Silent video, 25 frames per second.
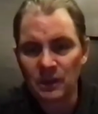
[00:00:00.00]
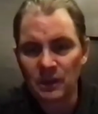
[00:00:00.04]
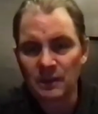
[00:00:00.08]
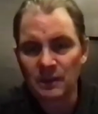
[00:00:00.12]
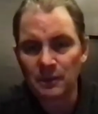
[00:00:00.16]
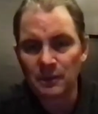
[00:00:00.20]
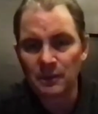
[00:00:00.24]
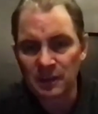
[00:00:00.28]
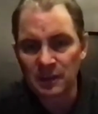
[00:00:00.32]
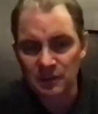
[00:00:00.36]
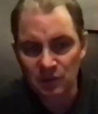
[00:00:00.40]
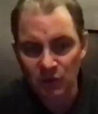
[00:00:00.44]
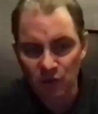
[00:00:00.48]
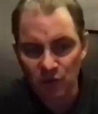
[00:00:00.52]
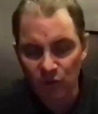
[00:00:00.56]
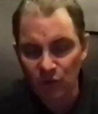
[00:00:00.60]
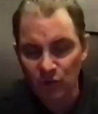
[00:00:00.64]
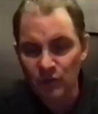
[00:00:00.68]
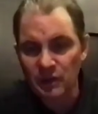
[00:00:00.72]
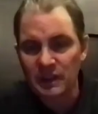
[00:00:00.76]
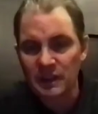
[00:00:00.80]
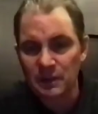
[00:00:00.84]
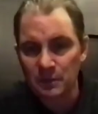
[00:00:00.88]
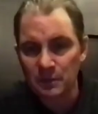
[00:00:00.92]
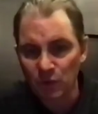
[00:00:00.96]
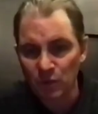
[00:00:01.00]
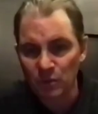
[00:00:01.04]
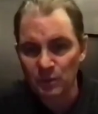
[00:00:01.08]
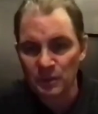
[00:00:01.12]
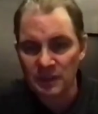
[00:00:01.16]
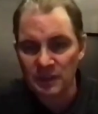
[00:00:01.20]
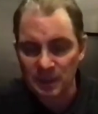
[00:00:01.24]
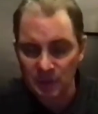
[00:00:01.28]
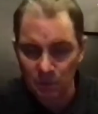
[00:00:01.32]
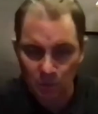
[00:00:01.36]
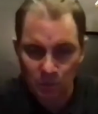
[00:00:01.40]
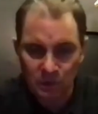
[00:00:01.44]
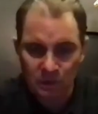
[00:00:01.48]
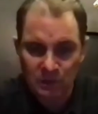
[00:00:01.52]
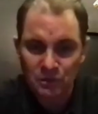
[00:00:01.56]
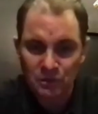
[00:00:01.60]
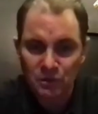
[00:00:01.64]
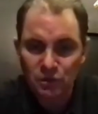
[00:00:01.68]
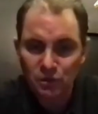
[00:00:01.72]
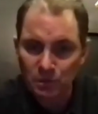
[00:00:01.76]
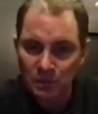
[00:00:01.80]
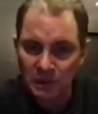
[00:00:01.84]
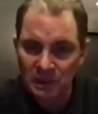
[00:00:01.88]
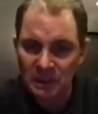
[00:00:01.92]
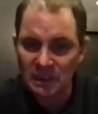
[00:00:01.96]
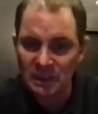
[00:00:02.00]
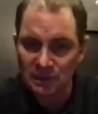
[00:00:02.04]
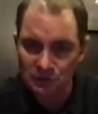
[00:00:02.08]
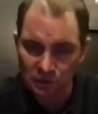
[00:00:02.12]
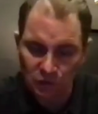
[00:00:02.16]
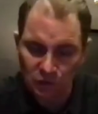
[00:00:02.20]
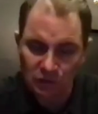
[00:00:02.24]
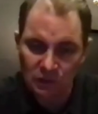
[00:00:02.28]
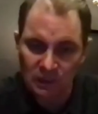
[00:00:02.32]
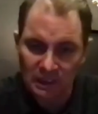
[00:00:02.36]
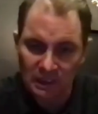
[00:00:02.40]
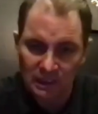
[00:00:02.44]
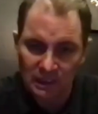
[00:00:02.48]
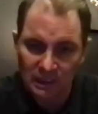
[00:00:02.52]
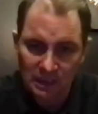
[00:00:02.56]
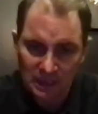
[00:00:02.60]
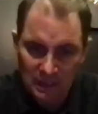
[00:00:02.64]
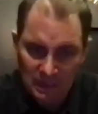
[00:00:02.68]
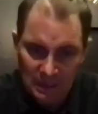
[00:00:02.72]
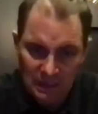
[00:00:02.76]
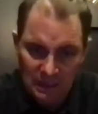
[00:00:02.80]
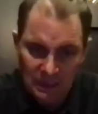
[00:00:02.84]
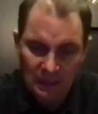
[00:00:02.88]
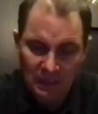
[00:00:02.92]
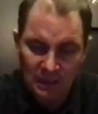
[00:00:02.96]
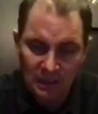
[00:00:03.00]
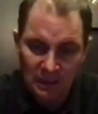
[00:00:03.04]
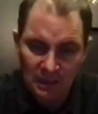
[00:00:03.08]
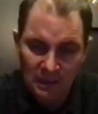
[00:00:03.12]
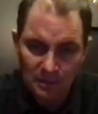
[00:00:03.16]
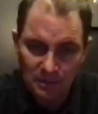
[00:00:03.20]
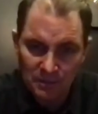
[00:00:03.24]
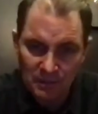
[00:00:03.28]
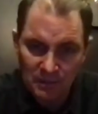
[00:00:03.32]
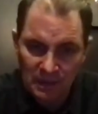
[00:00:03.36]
We got to start creating more media. What does new media look like?